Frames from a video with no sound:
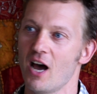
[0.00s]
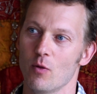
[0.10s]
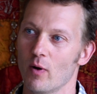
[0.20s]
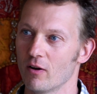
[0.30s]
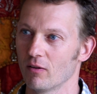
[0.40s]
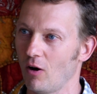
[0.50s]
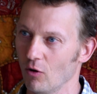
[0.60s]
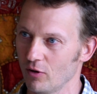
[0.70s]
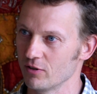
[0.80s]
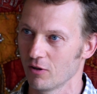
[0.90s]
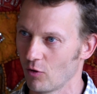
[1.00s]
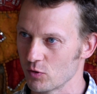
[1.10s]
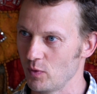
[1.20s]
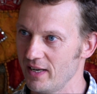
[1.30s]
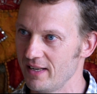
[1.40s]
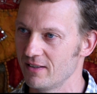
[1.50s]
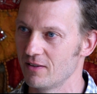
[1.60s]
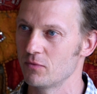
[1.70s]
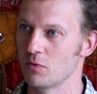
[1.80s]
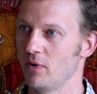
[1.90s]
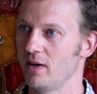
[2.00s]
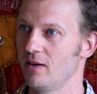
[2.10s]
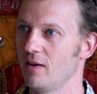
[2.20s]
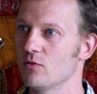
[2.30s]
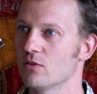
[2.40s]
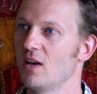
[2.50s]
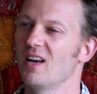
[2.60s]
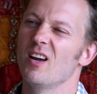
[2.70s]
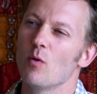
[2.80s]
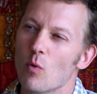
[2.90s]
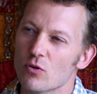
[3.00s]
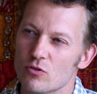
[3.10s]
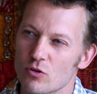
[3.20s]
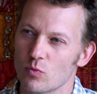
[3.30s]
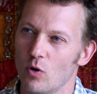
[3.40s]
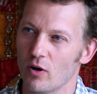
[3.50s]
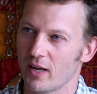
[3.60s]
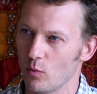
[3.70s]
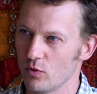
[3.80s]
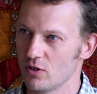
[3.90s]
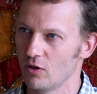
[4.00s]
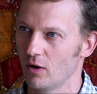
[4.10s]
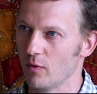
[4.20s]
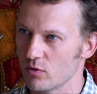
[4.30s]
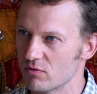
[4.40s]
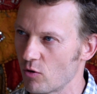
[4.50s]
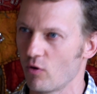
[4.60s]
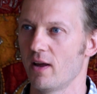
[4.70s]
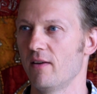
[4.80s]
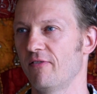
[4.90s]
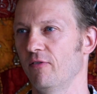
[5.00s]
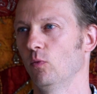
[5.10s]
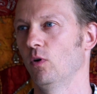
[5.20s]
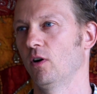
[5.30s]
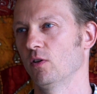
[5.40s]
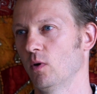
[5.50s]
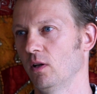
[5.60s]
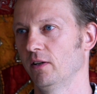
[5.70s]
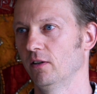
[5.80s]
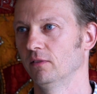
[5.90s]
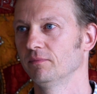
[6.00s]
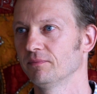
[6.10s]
and they went on as long as we needed them to be. And it was it wasn't just work, it was, you know, it was creative fun work as well, you know.